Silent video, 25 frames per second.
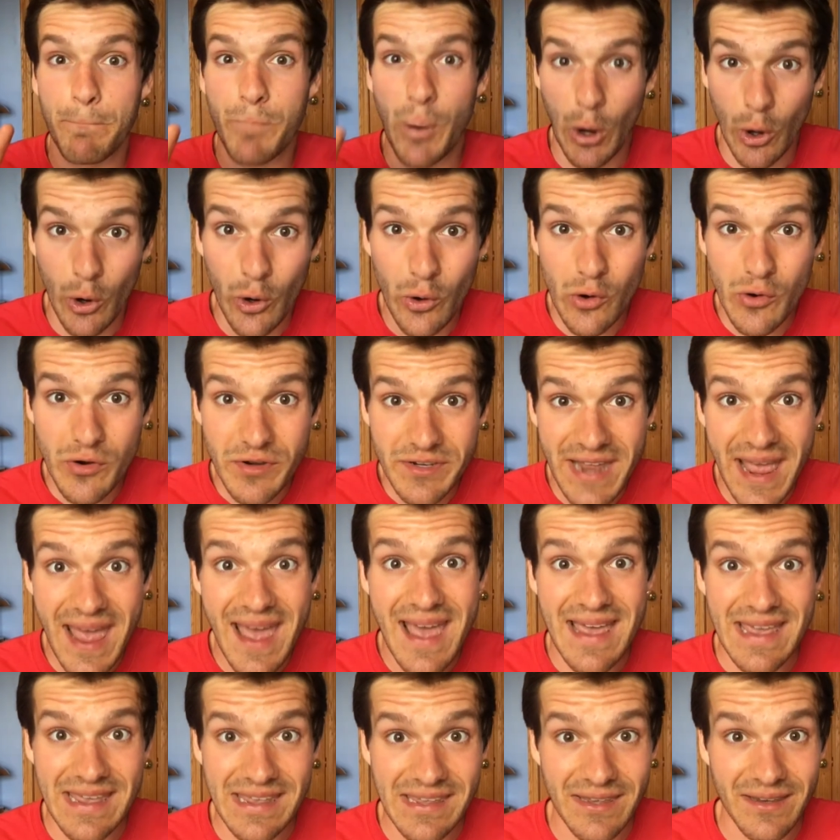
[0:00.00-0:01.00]
per
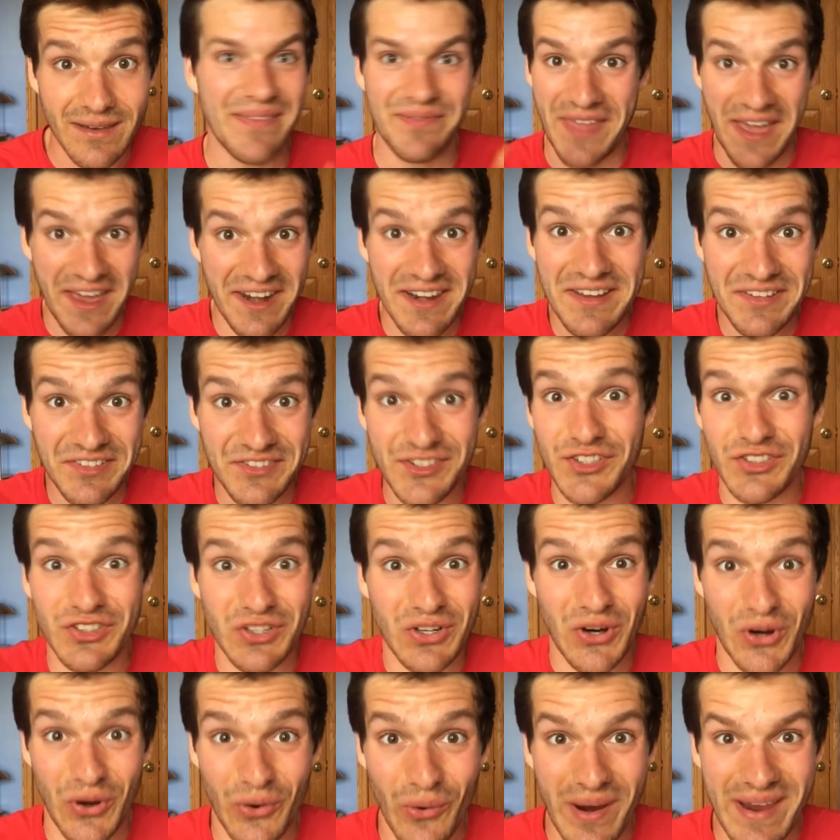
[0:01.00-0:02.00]
day. That is just
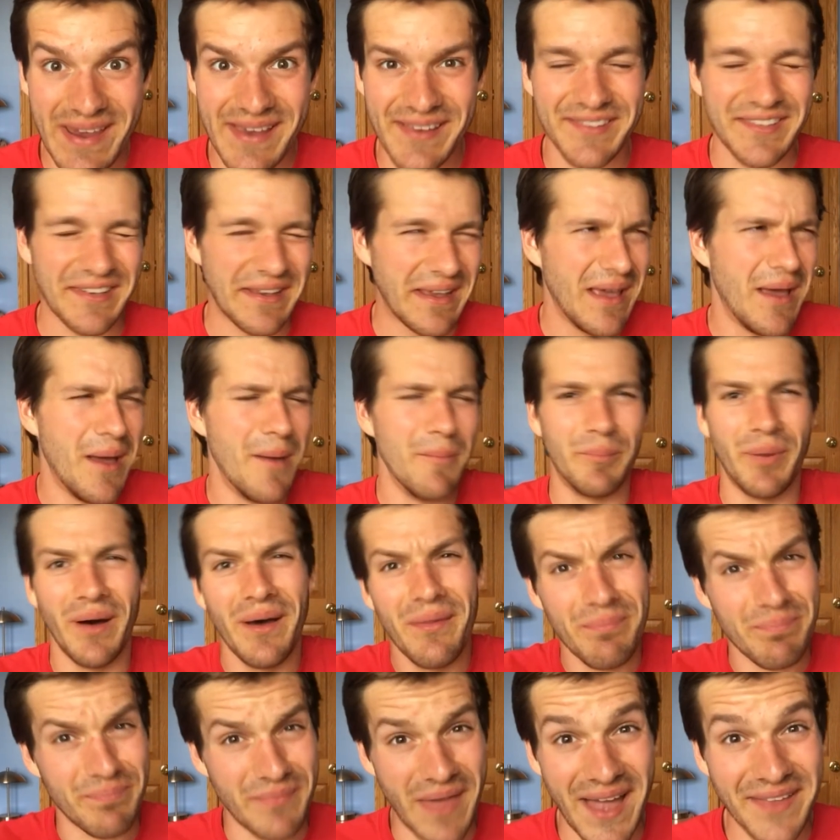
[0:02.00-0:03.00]
crazy,
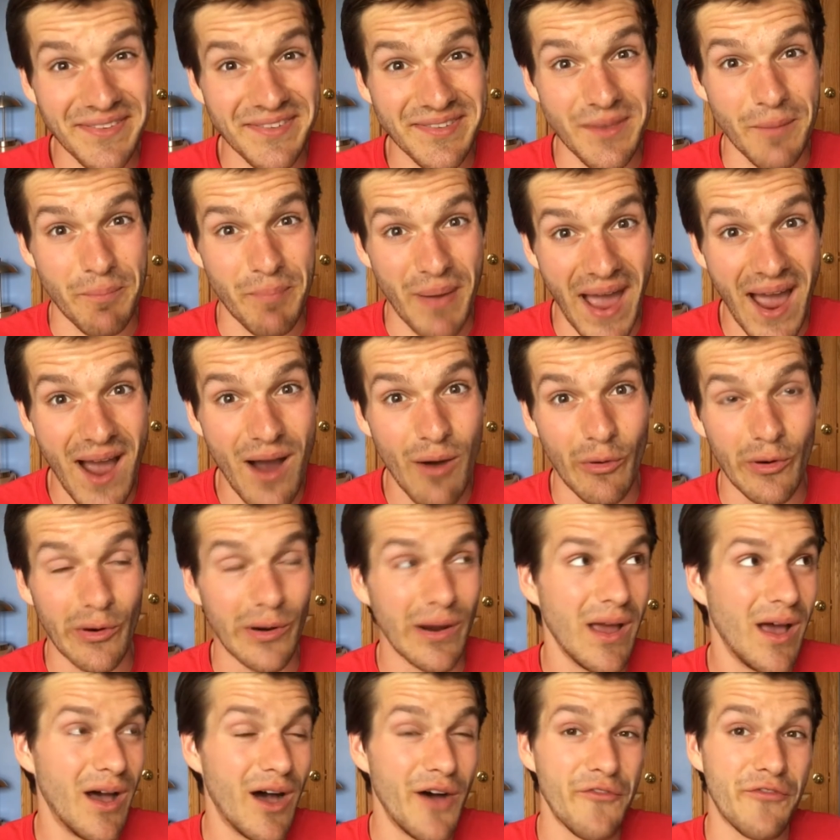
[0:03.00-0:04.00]
but that's the power
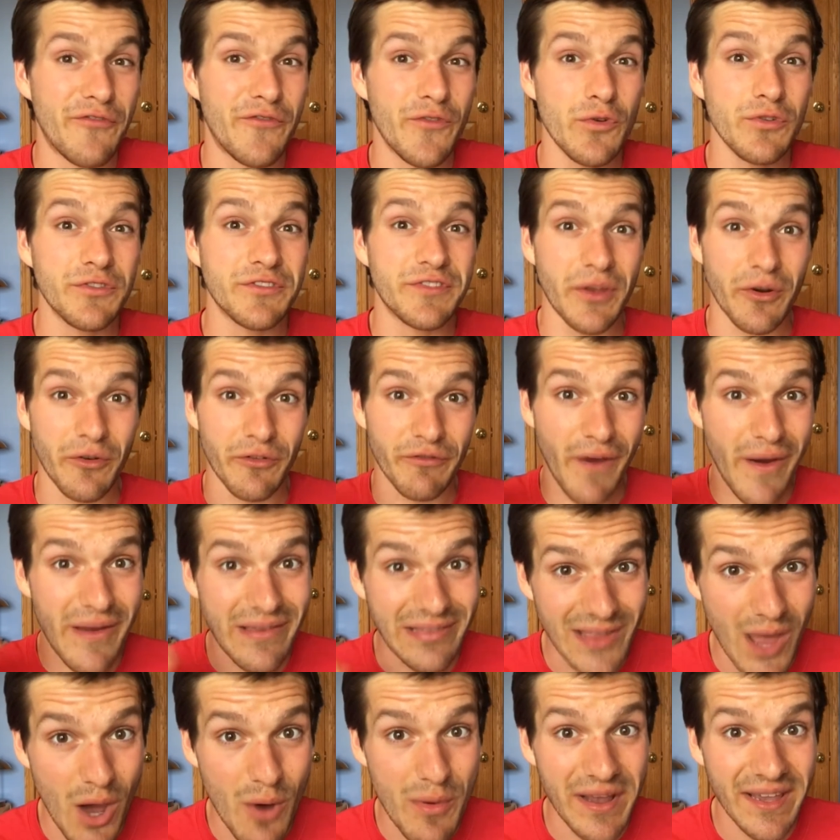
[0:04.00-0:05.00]
of foods that are very
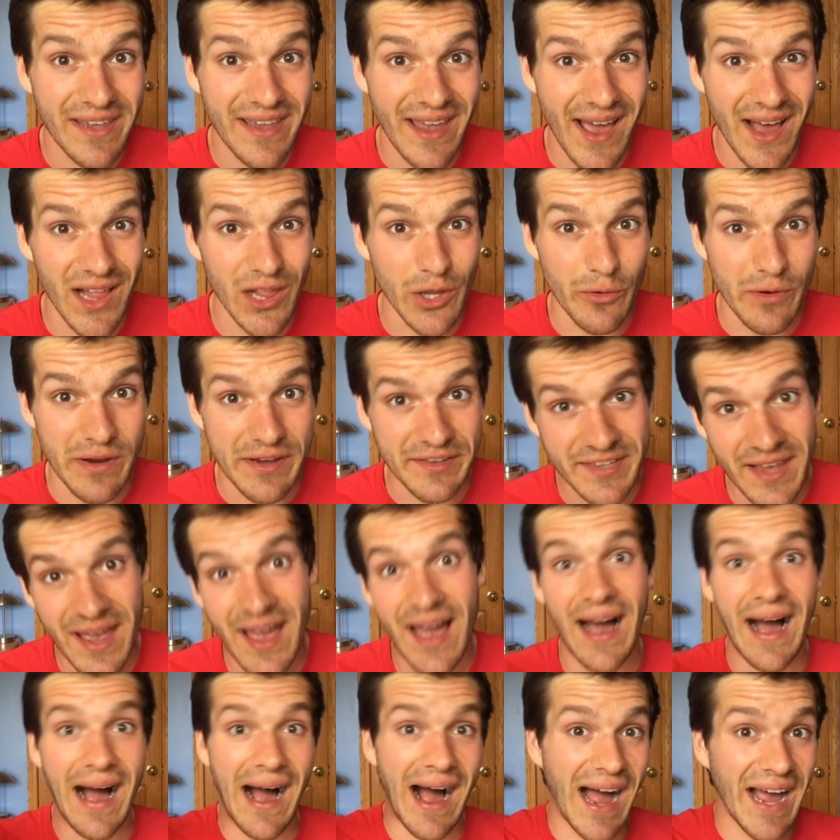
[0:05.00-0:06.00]
low in calories,
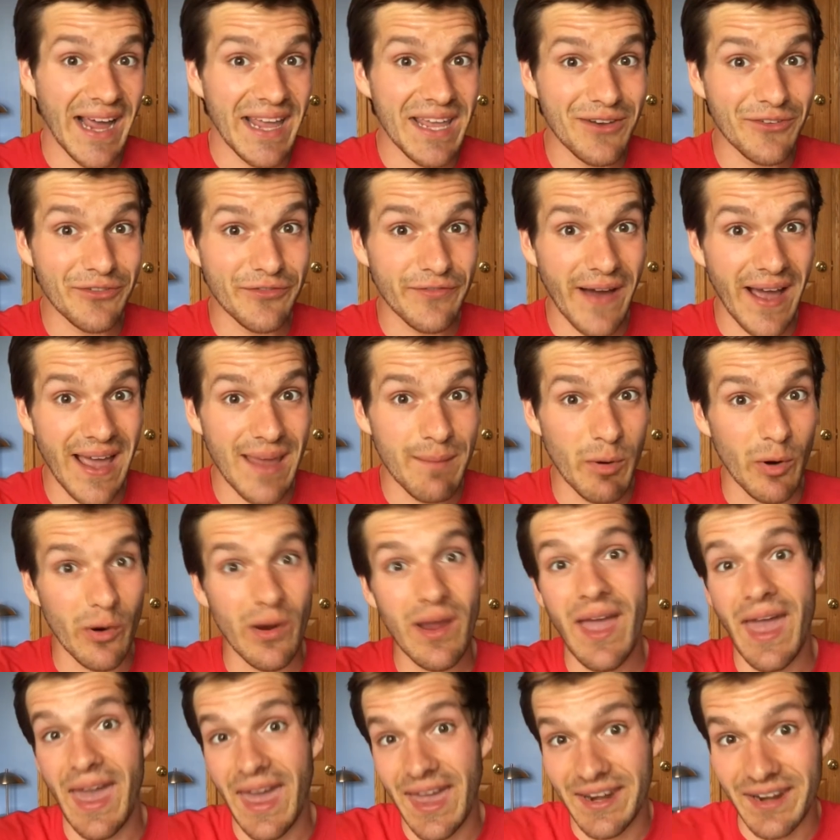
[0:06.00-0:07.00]
high in fiber,
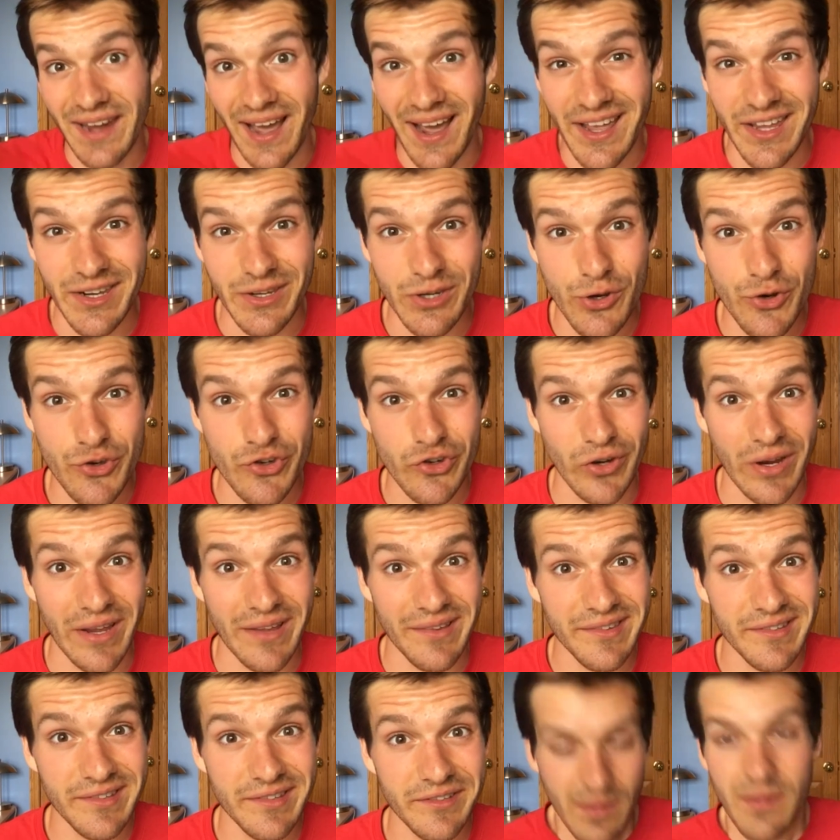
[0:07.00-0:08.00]
and high in
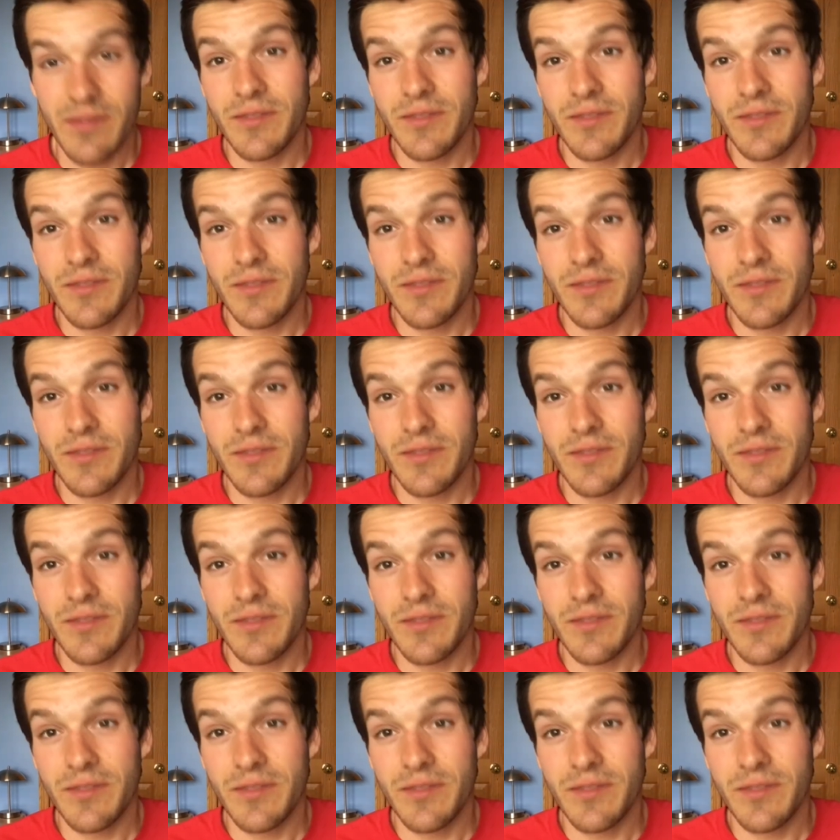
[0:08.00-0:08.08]
nutrients.